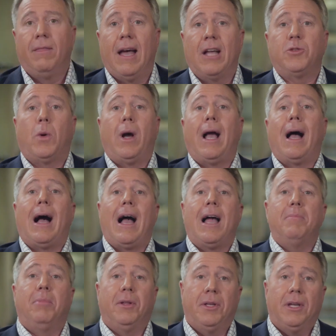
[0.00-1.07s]
That's why I
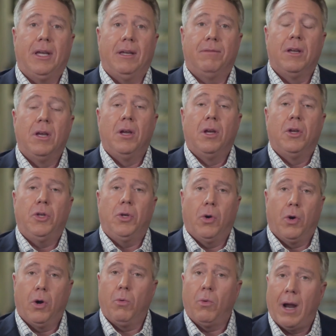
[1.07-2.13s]
believe
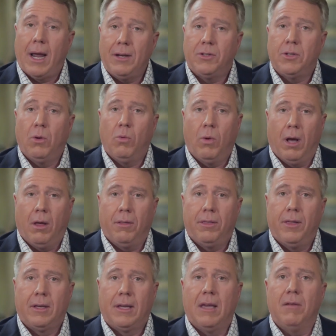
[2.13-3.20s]
your right to
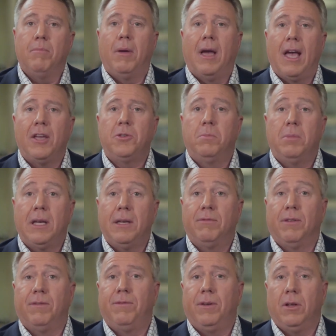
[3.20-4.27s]
wealth can best be
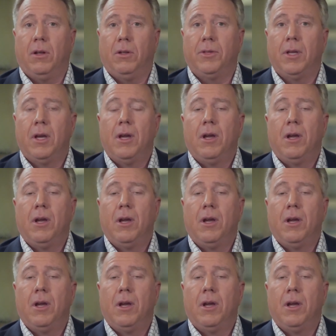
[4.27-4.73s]
fulfilled